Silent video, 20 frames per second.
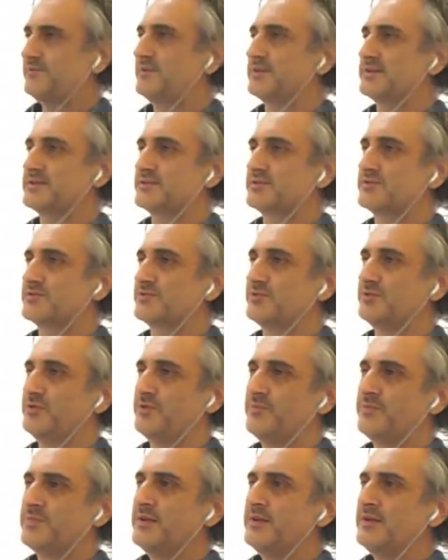first
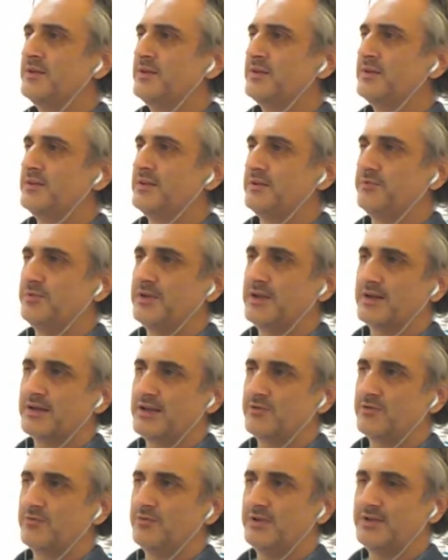saw that we can
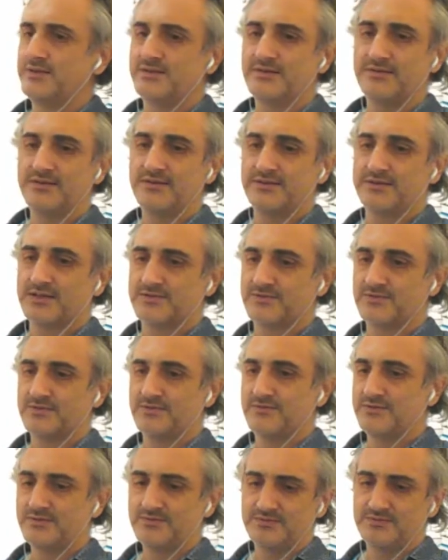calculate the transfer.
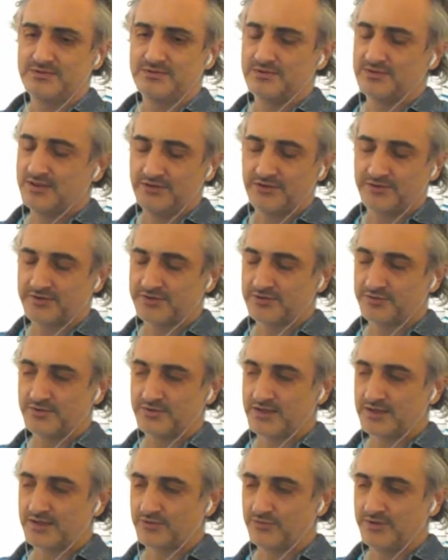In order to
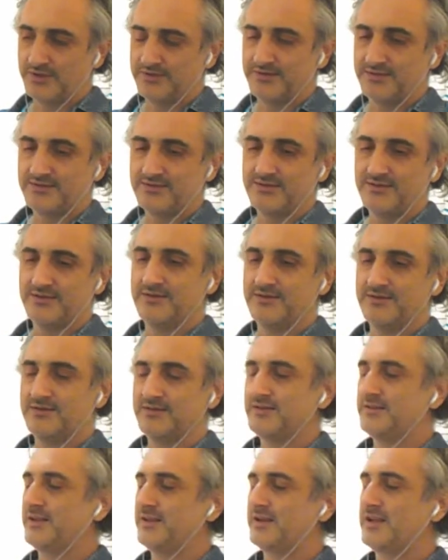calculate
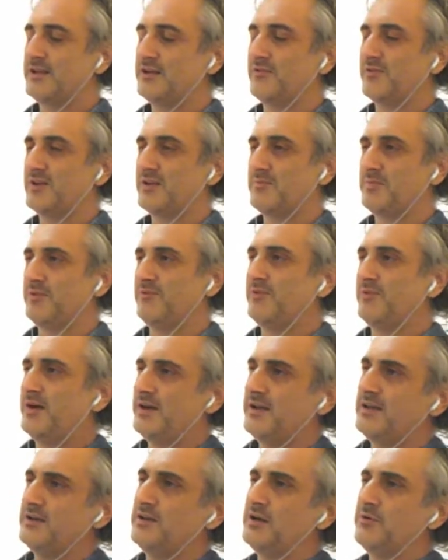the gain of an
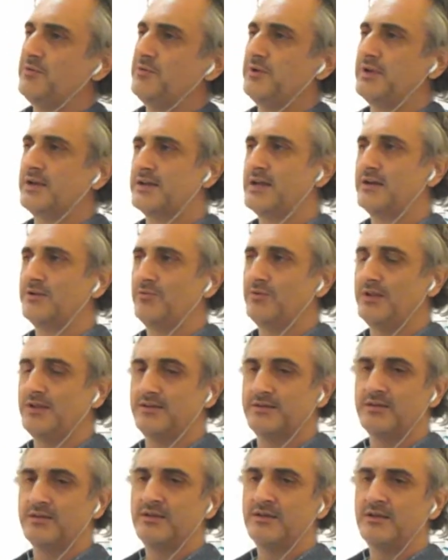amplifier, we can
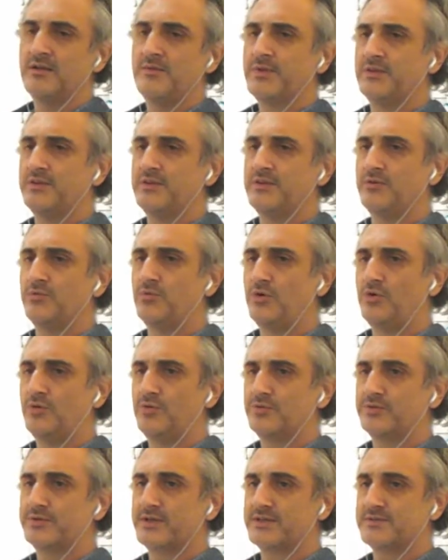calculate the
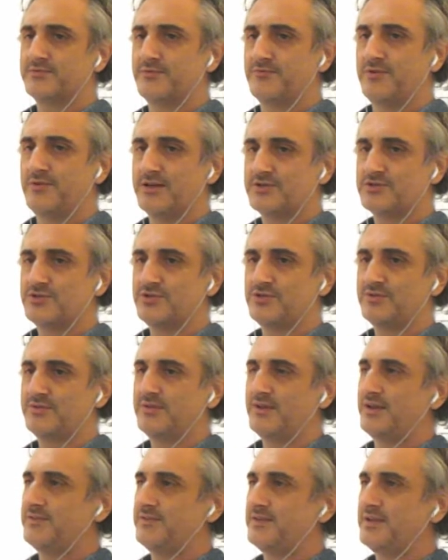whole transfer function,
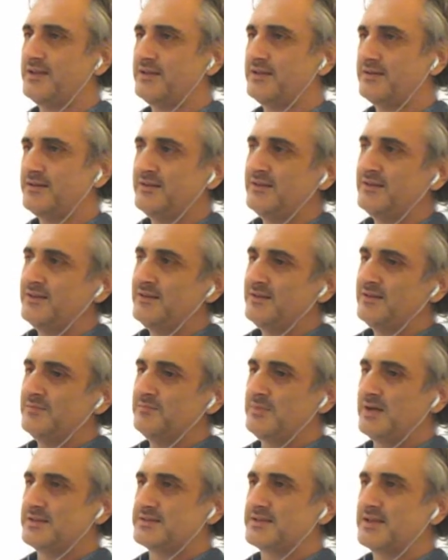and then
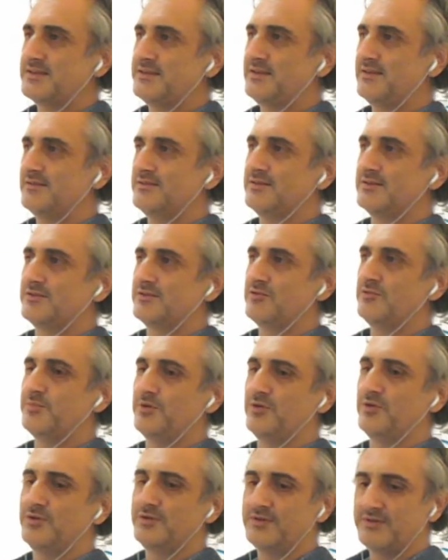by setting the Q
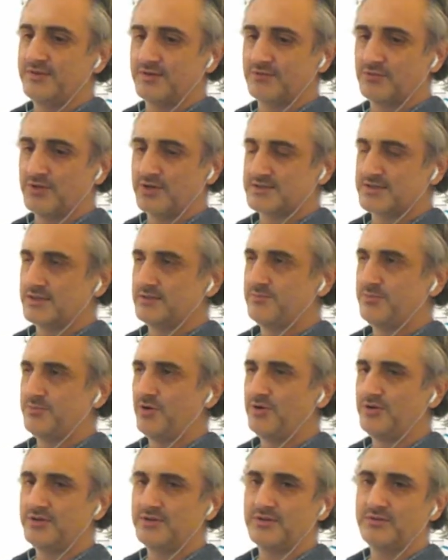point, the quiescent
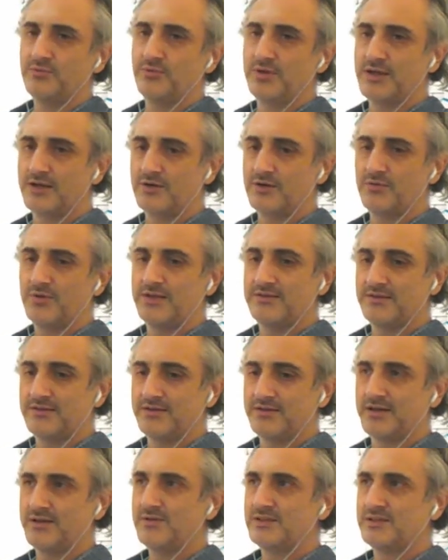point, we calculate the
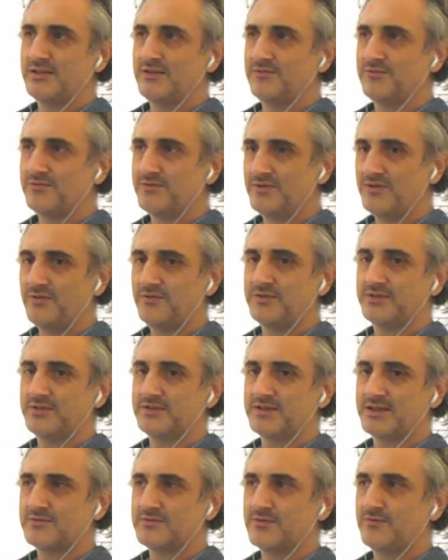derivative of the
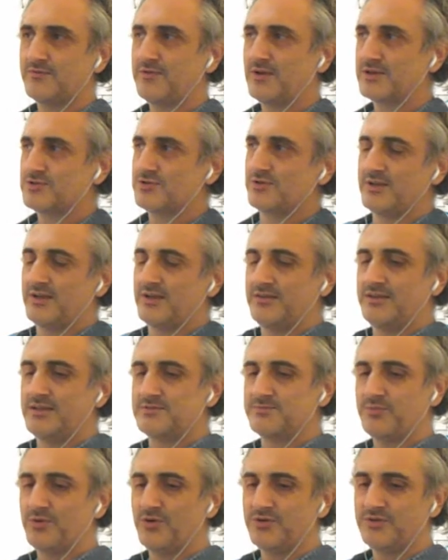transfer function at this
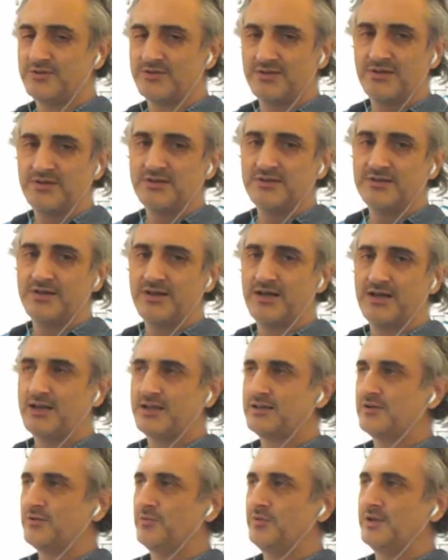point,
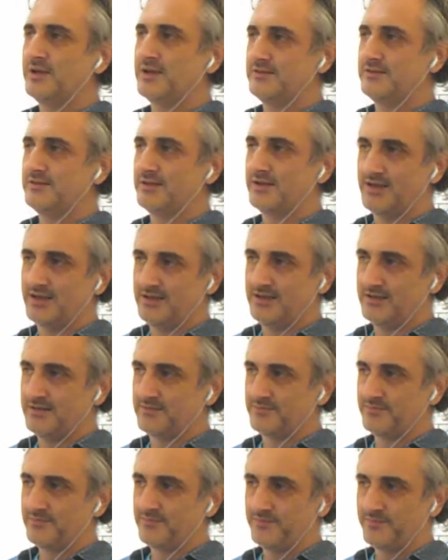and we get the gain.
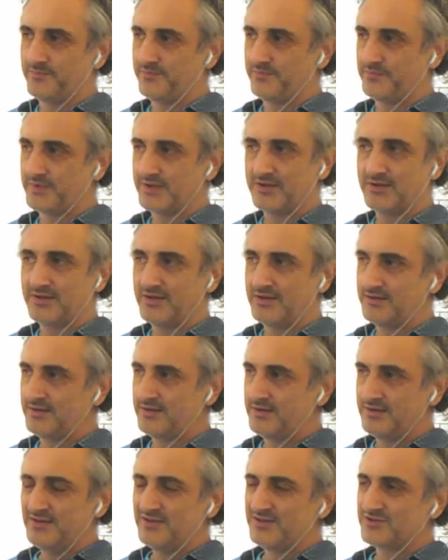Okay,
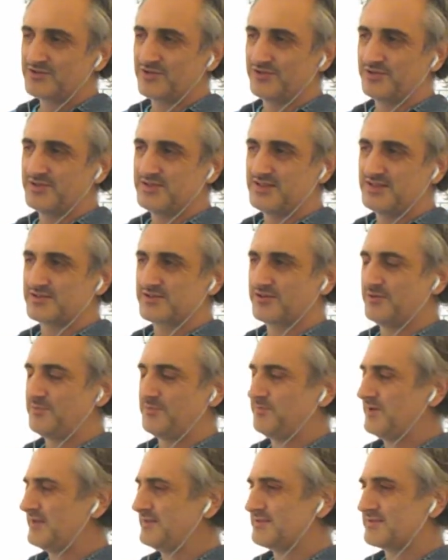so this is
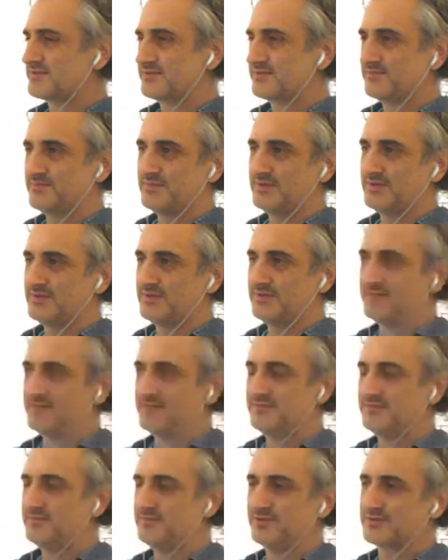complex
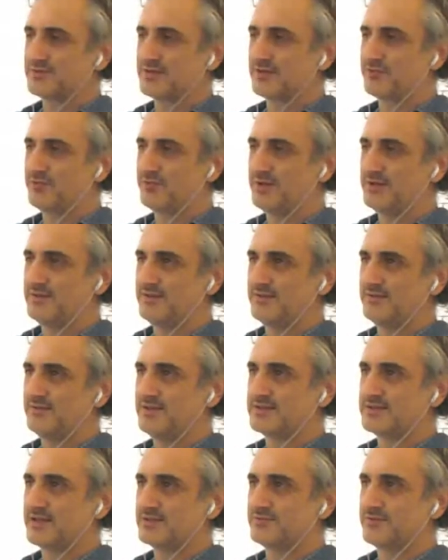because calculating
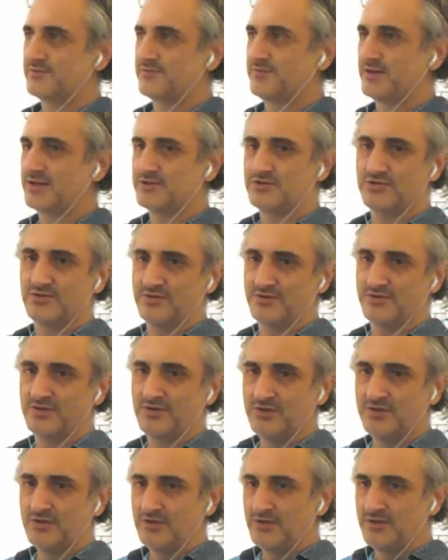this transfer function
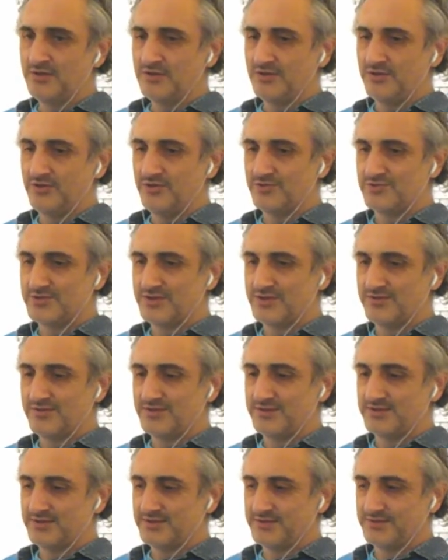using
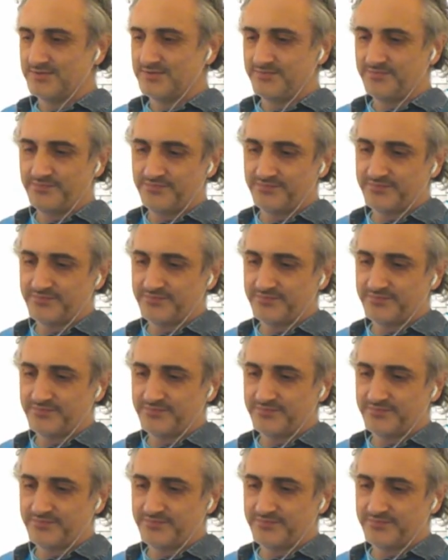the